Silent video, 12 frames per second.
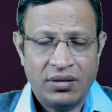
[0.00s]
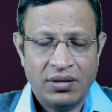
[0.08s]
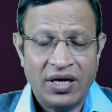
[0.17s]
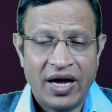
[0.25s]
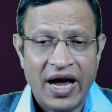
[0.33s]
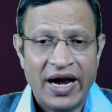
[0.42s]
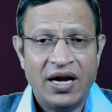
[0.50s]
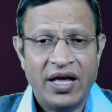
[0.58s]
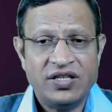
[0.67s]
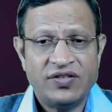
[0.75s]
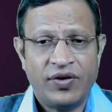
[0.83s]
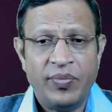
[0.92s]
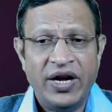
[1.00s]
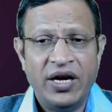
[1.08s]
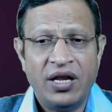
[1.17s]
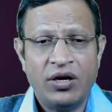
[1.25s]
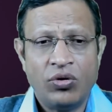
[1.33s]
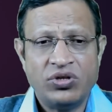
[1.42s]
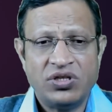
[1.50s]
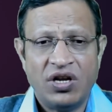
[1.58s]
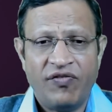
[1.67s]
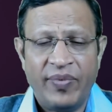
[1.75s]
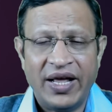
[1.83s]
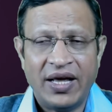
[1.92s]
the guidelines from Indian Council
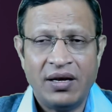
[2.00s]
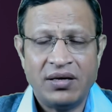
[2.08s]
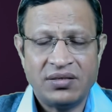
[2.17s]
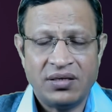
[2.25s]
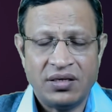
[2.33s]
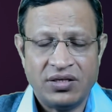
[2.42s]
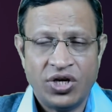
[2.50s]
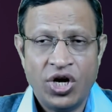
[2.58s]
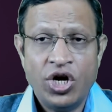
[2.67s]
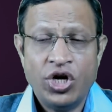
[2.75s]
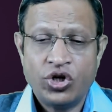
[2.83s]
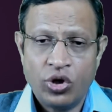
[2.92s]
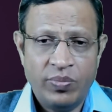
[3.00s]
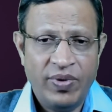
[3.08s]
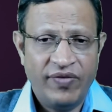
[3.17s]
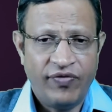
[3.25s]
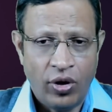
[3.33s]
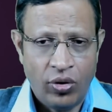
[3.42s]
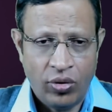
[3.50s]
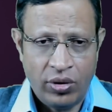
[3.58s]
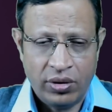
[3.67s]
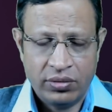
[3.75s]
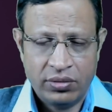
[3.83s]
of Medical Research should be followed.